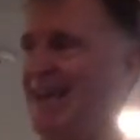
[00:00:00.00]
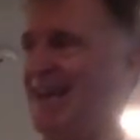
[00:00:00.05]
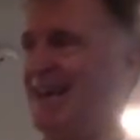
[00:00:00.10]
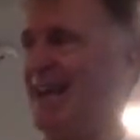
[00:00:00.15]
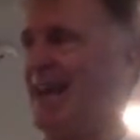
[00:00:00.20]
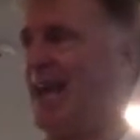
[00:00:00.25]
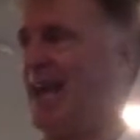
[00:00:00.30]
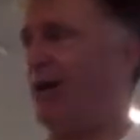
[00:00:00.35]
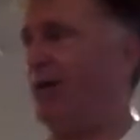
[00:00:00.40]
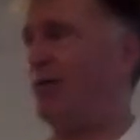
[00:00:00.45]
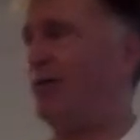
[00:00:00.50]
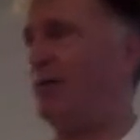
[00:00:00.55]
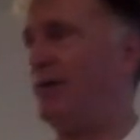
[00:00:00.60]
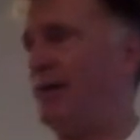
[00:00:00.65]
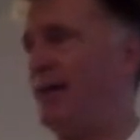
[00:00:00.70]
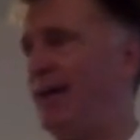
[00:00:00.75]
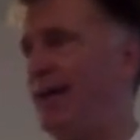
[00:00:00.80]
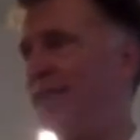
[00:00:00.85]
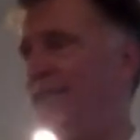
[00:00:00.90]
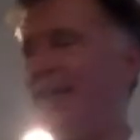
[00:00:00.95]
Now,
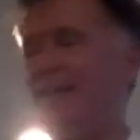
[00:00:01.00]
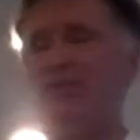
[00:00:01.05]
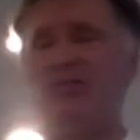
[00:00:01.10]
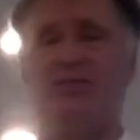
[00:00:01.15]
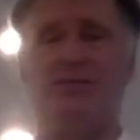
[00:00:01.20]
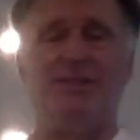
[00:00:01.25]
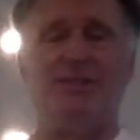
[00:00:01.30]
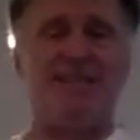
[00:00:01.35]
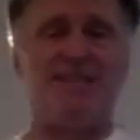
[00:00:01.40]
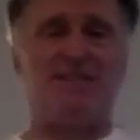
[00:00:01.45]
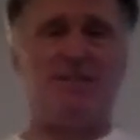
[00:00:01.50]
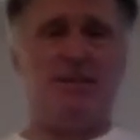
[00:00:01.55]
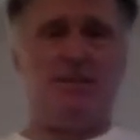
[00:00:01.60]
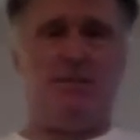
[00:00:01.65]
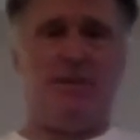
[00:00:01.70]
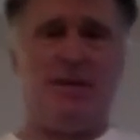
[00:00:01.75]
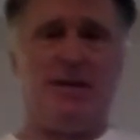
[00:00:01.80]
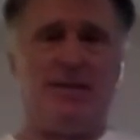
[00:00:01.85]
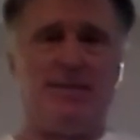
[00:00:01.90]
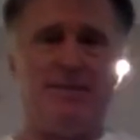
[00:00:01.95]
that took less than a
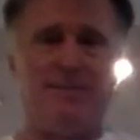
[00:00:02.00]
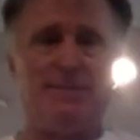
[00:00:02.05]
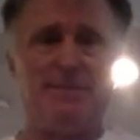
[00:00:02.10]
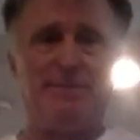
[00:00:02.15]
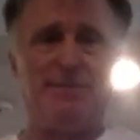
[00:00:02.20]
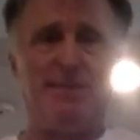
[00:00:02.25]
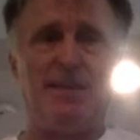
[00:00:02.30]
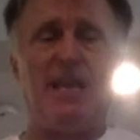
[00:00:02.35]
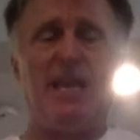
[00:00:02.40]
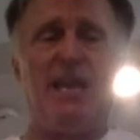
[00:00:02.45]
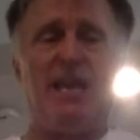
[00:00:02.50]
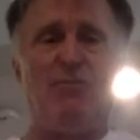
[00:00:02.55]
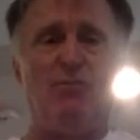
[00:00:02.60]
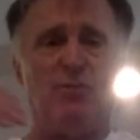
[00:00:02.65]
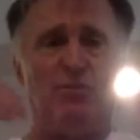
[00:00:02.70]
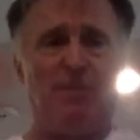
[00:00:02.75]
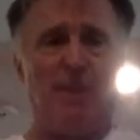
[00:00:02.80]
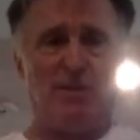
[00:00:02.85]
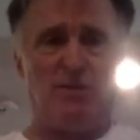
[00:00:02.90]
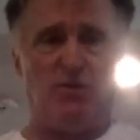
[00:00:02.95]
minute, even
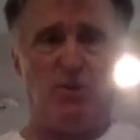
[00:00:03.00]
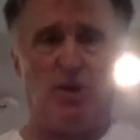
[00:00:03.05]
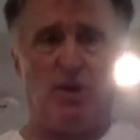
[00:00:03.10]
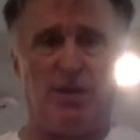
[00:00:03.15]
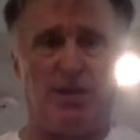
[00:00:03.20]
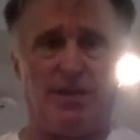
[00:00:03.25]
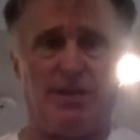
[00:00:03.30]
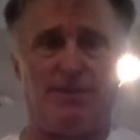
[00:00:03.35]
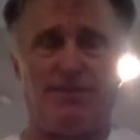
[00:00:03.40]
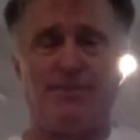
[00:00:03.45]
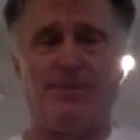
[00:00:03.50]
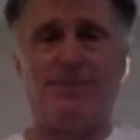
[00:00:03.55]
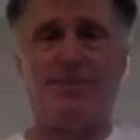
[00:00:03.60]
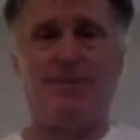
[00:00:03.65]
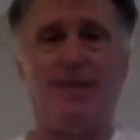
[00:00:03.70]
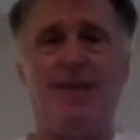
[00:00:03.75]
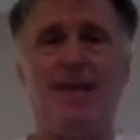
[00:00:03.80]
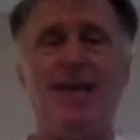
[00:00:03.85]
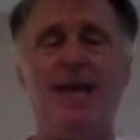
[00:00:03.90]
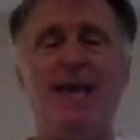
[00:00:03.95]
with my talking.
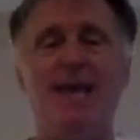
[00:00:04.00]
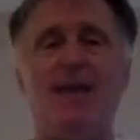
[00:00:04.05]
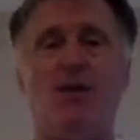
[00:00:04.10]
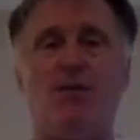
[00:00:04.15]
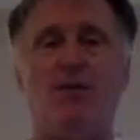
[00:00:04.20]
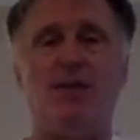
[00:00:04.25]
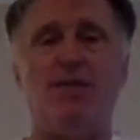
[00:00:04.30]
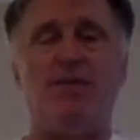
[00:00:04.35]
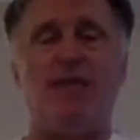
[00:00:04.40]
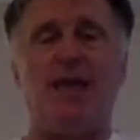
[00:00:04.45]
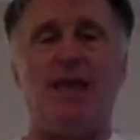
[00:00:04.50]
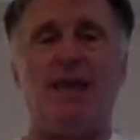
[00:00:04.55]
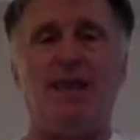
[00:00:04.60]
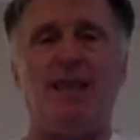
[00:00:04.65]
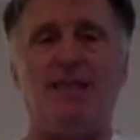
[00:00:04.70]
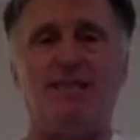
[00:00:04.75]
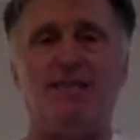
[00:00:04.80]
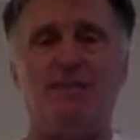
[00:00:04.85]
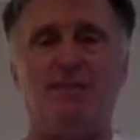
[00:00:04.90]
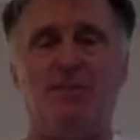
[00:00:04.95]
Now, in that
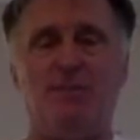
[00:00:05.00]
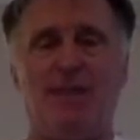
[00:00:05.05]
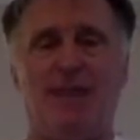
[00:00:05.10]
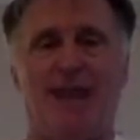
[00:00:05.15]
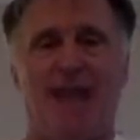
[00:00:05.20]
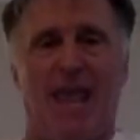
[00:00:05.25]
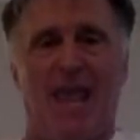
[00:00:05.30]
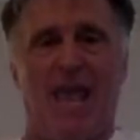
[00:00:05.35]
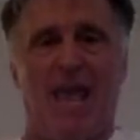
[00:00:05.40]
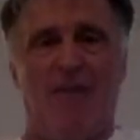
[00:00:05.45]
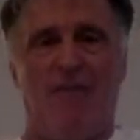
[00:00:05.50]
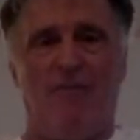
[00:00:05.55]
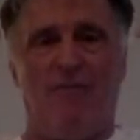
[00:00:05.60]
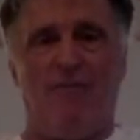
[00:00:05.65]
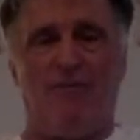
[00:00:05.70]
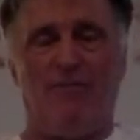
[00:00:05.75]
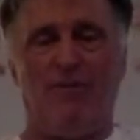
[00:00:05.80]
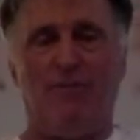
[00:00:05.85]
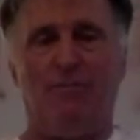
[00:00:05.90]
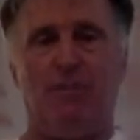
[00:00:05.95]
less than a minute,
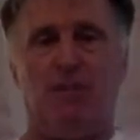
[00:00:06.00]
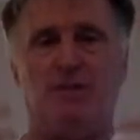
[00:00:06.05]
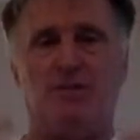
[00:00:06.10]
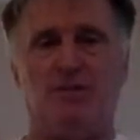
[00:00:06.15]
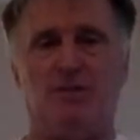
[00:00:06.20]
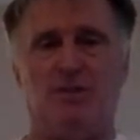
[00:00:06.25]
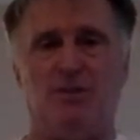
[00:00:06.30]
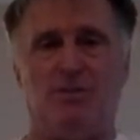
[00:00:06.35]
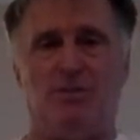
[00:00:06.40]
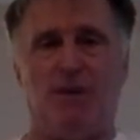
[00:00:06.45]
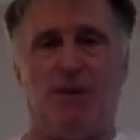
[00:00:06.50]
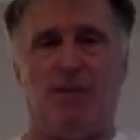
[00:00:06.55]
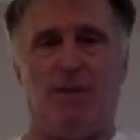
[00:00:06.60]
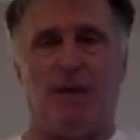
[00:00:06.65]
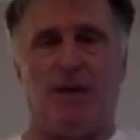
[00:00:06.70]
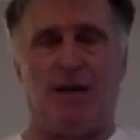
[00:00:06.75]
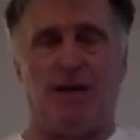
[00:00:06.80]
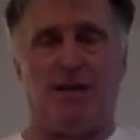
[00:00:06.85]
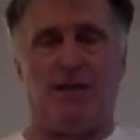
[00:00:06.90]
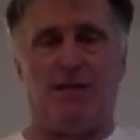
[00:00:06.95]
every muscle in my
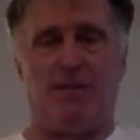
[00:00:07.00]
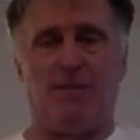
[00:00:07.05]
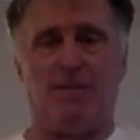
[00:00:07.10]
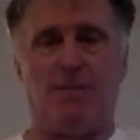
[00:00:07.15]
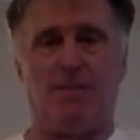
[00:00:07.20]
body